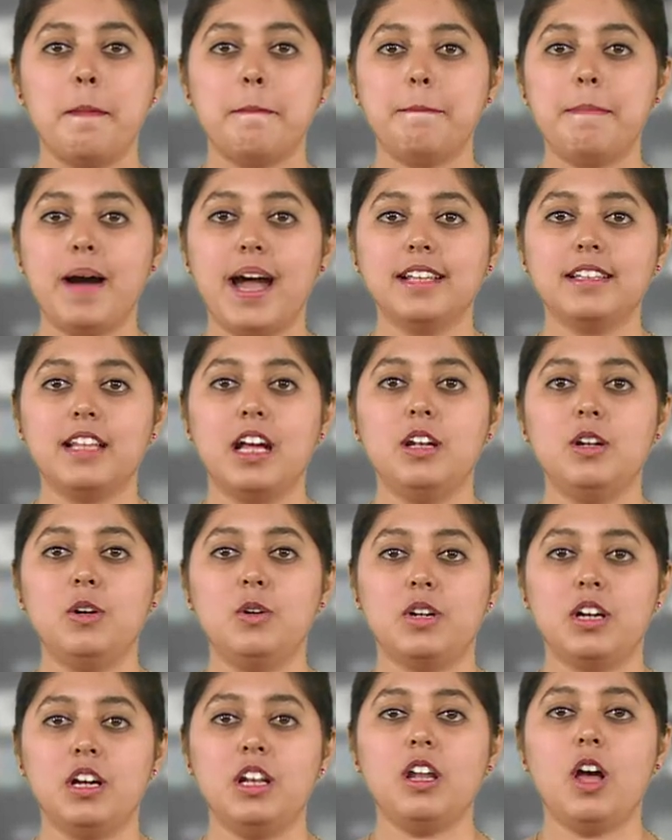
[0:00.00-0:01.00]
by the
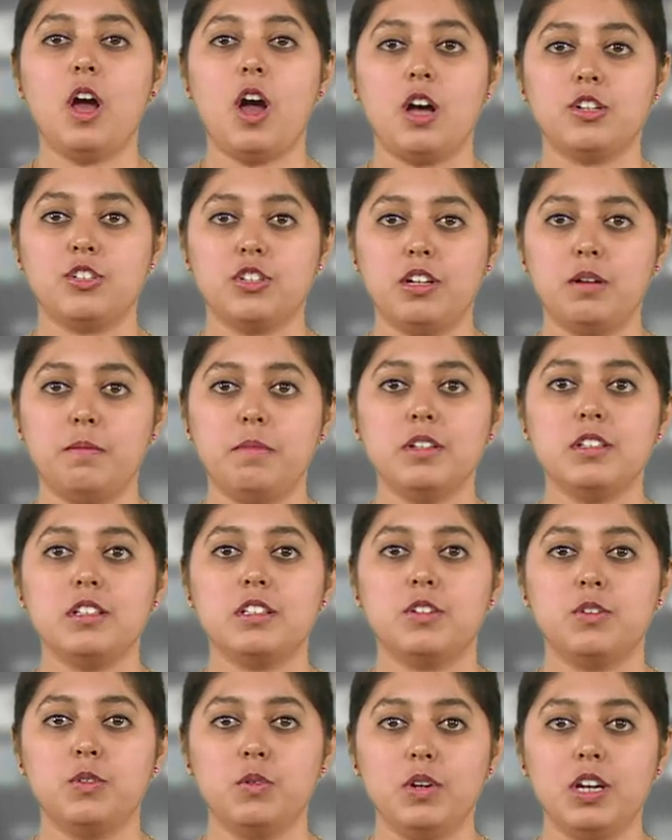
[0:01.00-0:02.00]
local autonomous
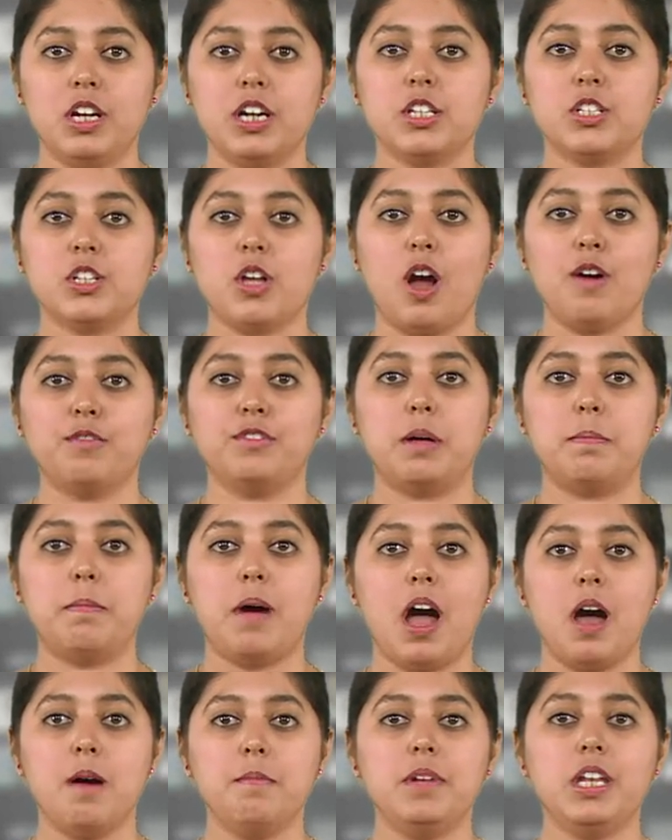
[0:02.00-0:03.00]
rulers of the
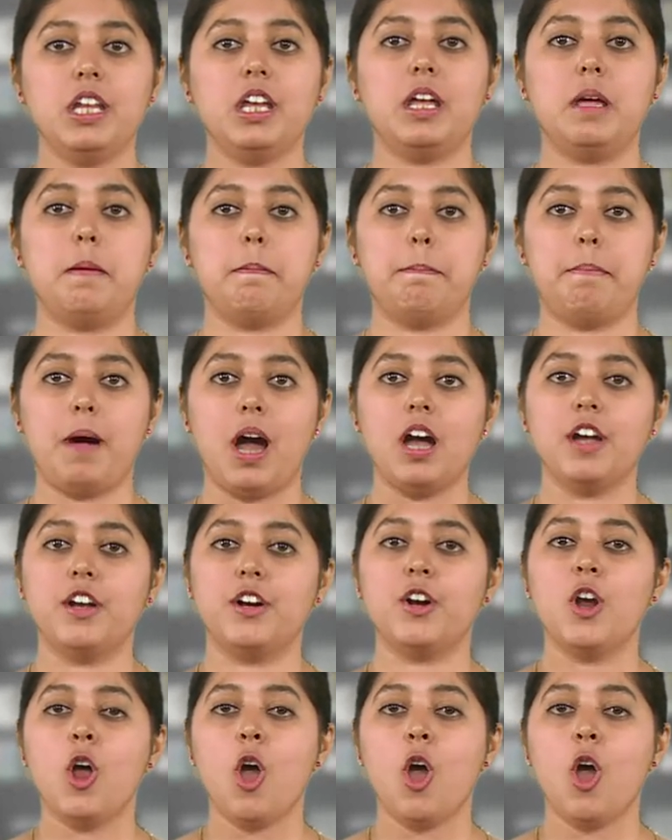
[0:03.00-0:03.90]
Bahmani Empire